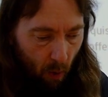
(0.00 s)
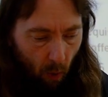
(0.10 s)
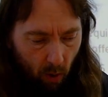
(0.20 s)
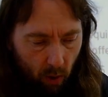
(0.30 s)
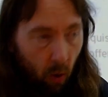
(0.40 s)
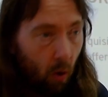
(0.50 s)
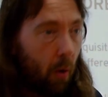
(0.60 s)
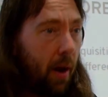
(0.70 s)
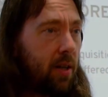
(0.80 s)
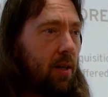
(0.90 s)
What
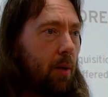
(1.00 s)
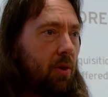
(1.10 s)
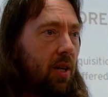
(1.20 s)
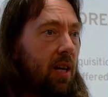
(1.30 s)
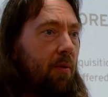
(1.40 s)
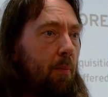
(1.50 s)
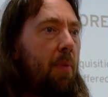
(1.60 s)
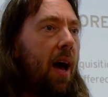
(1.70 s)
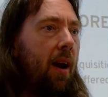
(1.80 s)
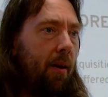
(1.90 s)
CoreOS did was even
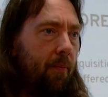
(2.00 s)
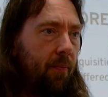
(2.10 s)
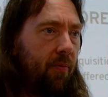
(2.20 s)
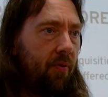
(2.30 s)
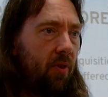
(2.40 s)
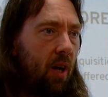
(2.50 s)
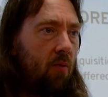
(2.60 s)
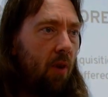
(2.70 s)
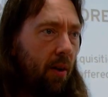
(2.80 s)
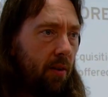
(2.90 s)
better.
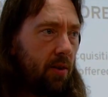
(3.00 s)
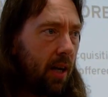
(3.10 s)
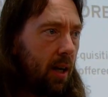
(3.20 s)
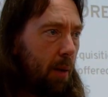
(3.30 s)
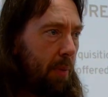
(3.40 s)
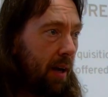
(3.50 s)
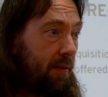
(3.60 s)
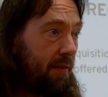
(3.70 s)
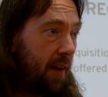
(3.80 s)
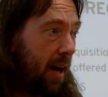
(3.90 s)
And rather than taking a big
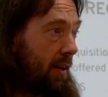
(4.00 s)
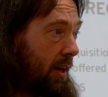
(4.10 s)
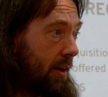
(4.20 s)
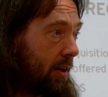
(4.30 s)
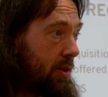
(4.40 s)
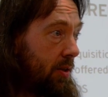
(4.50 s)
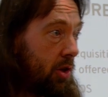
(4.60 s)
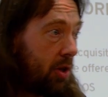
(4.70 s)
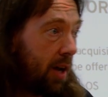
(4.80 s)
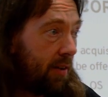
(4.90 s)
fat Linux and
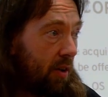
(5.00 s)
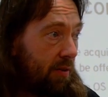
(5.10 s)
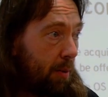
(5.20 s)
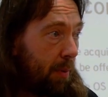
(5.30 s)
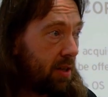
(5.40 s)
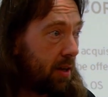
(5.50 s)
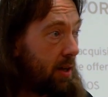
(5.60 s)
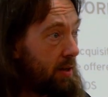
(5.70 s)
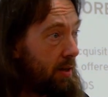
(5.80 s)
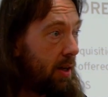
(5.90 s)
shaving off the bits they
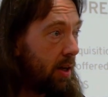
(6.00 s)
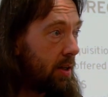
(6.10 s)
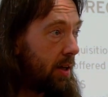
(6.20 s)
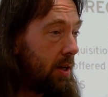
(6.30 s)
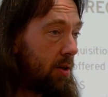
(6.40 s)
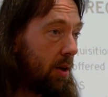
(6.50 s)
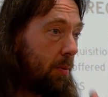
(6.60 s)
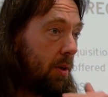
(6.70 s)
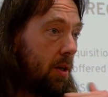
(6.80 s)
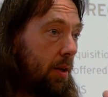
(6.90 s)
didn't need, they started
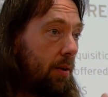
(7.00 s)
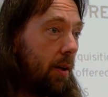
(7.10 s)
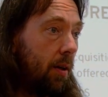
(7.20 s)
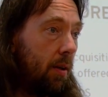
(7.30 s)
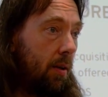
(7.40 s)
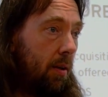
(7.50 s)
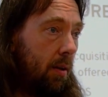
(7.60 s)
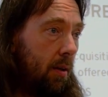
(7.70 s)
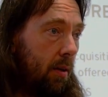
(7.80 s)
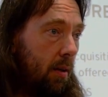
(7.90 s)
with nothing.
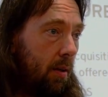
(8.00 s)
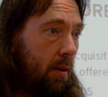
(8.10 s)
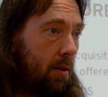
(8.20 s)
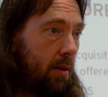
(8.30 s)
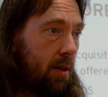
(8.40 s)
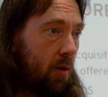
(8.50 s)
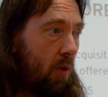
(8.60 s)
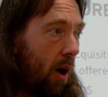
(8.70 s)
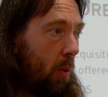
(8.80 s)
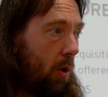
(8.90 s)
So they said,
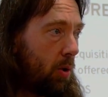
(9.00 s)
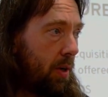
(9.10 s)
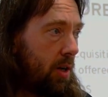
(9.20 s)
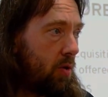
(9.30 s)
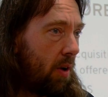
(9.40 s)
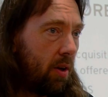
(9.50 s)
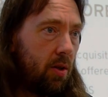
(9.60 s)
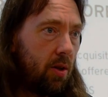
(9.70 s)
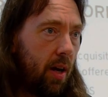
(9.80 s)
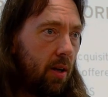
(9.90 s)
right, what do we need to run
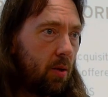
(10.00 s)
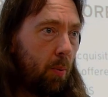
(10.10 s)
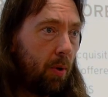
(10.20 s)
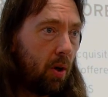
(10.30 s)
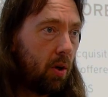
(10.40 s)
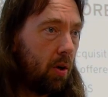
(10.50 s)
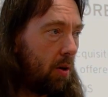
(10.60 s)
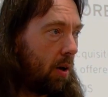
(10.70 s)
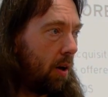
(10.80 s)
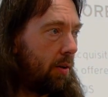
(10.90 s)
containers? We'll put a
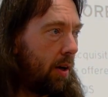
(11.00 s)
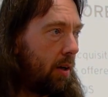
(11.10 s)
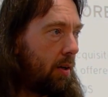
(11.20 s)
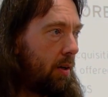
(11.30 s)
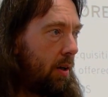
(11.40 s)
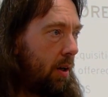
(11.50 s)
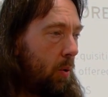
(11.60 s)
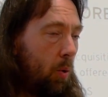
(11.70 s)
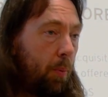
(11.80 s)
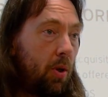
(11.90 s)
kernel on there.
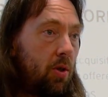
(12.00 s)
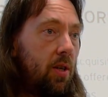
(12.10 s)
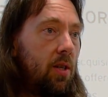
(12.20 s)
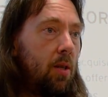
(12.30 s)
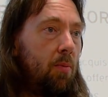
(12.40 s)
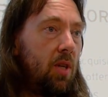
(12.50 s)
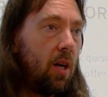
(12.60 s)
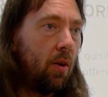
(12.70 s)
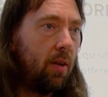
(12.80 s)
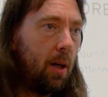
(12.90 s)
We'll put
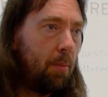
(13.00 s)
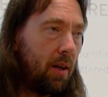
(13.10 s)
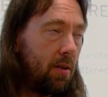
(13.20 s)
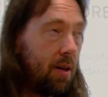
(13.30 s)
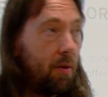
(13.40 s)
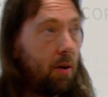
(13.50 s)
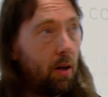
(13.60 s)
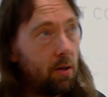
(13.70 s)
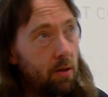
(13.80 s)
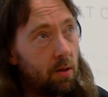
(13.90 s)
systemd on there because everyone
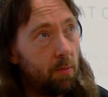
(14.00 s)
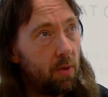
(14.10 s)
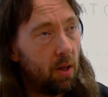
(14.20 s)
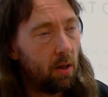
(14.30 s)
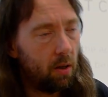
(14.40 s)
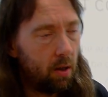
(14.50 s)
likes systemd.